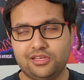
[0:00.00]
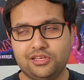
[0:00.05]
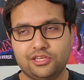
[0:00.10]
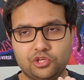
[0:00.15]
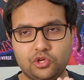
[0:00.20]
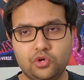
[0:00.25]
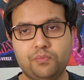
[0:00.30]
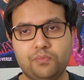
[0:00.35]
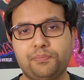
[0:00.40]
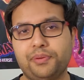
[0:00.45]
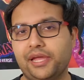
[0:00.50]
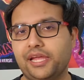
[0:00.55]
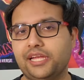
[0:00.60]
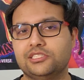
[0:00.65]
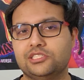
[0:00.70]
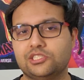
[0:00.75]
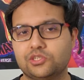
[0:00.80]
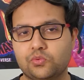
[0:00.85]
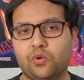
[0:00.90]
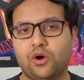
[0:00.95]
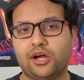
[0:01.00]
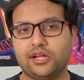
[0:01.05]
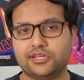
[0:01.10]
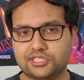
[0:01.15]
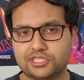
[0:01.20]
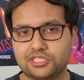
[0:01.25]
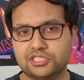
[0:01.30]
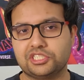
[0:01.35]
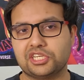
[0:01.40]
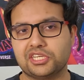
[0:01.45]
You paid to watch
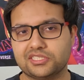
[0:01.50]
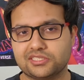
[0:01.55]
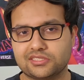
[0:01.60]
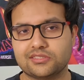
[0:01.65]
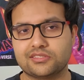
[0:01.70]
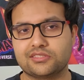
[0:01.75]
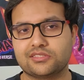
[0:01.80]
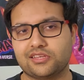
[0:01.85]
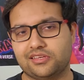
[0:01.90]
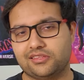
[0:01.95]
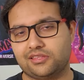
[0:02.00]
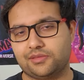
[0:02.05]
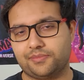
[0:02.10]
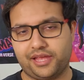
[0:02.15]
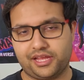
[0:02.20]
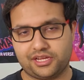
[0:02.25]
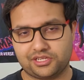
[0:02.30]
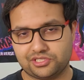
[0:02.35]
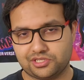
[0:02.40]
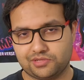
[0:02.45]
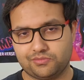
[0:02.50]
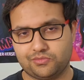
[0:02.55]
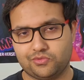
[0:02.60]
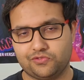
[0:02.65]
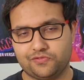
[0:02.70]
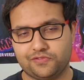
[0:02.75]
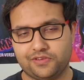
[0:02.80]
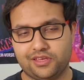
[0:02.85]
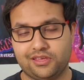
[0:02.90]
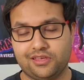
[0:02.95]
a Jason Statham action
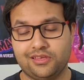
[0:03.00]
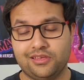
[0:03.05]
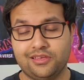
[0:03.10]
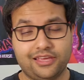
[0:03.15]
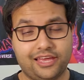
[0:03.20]
movie.